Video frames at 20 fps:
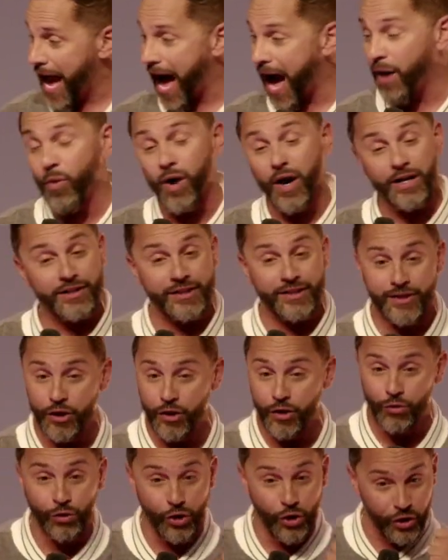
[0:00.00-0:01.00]
I want to
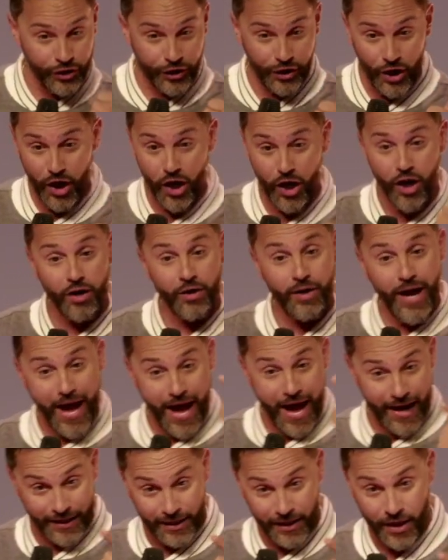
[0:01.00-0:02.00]
still look young,
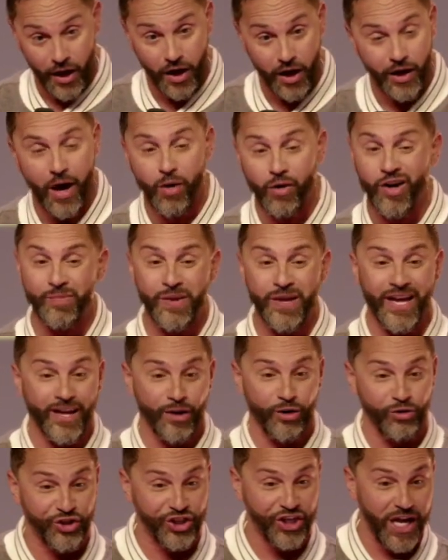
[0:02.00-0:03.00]
act young. I want to be
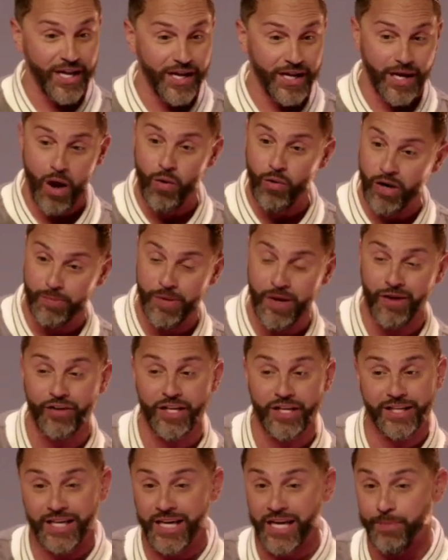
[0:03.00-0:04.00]
energetic. I want to be able
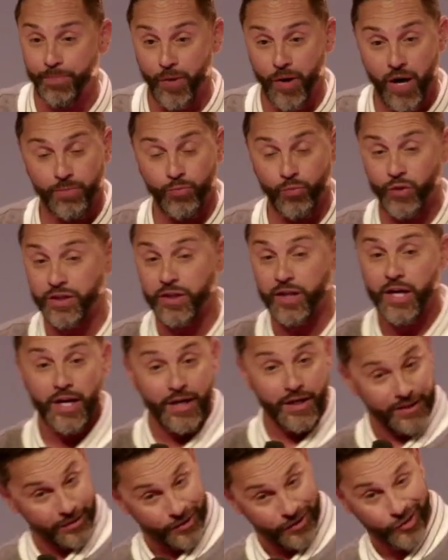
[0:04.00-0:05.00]
to keep up with
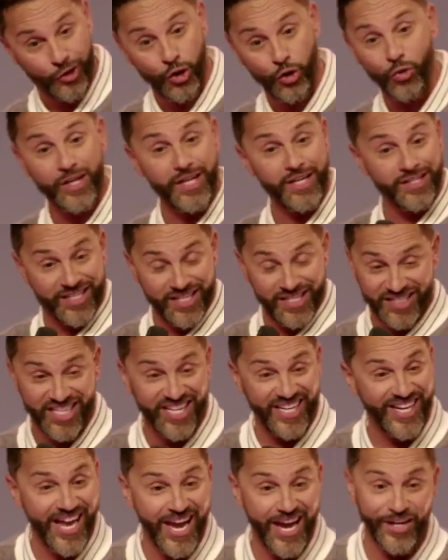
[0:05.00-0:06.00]
students and
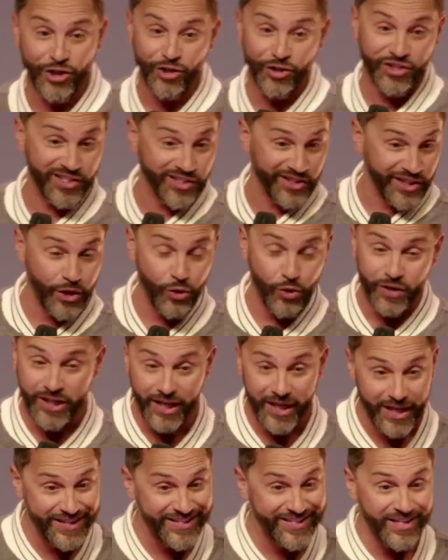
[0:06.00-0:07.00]
teenagers and little
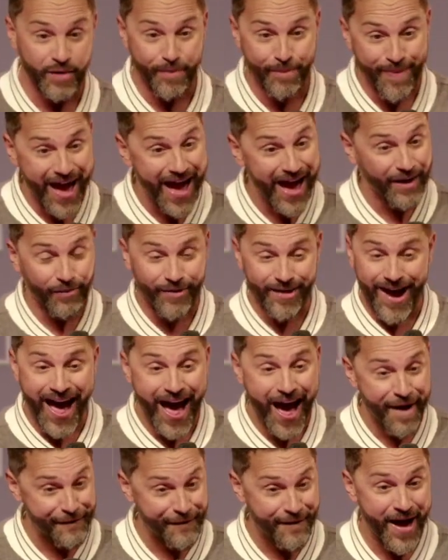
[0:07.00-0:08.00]
kids in the back. I want to
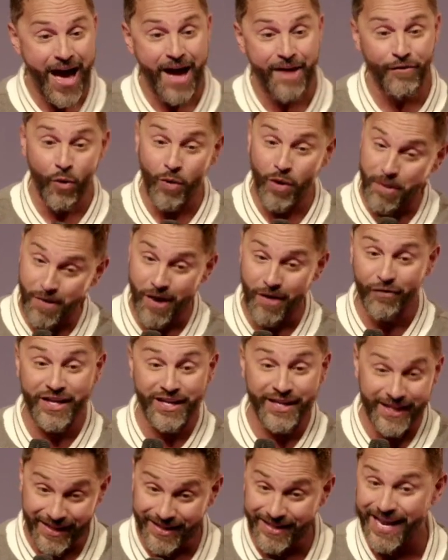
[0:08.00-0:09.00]
high five. I want to be able to
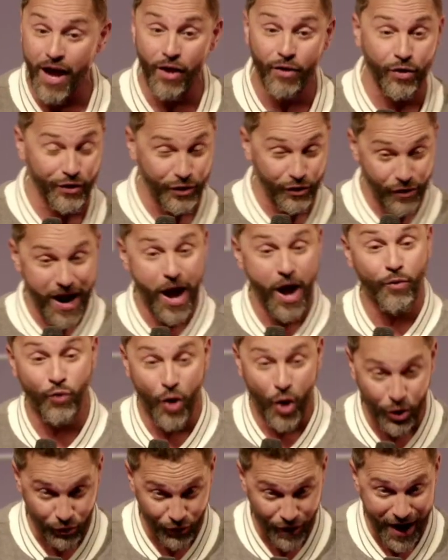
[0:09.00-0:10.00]
get down on the ground,
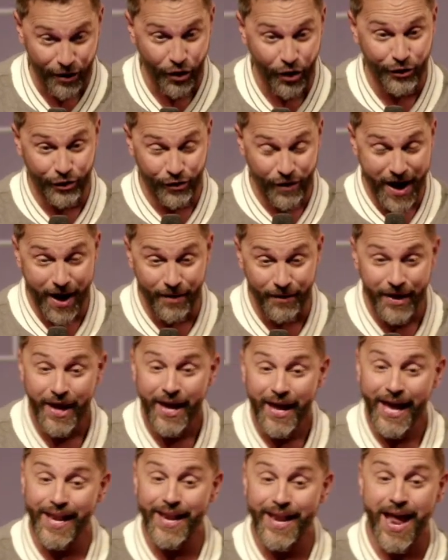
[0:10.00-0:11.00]
roll around on the ground,
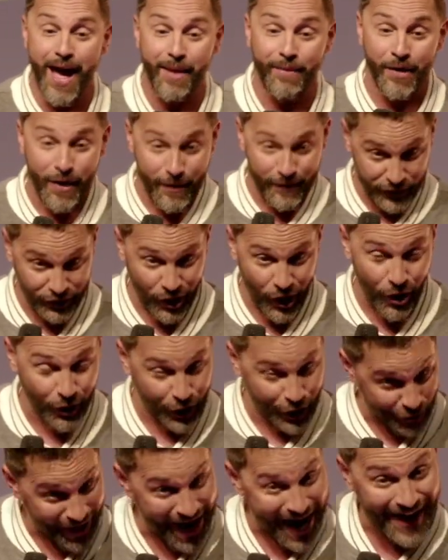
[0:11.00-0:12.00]
and not start
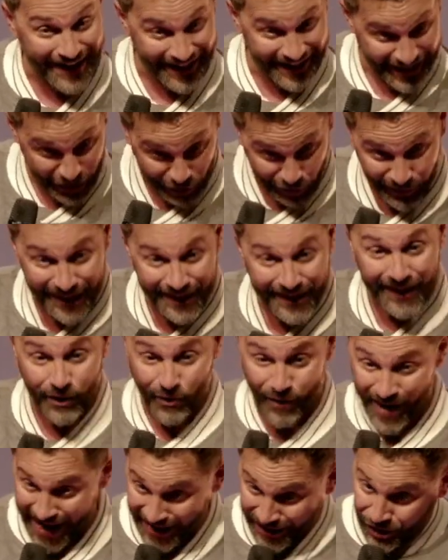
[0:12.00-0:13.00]
cracking and
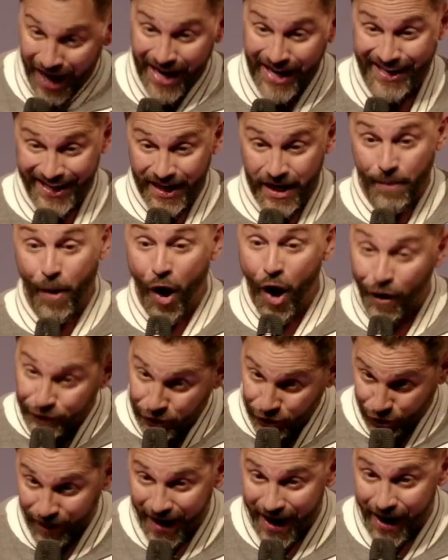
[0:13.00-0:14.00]
creaking when I try to get up off
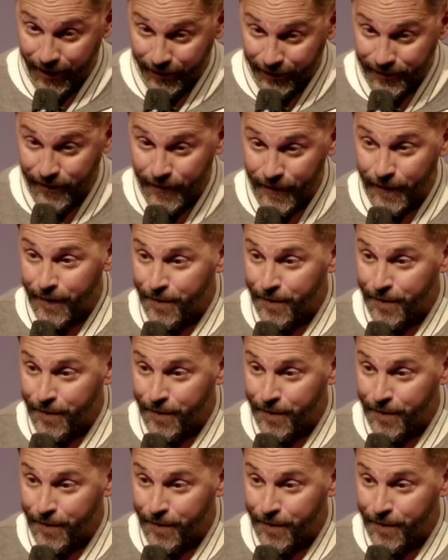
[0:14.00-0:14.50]
the ground,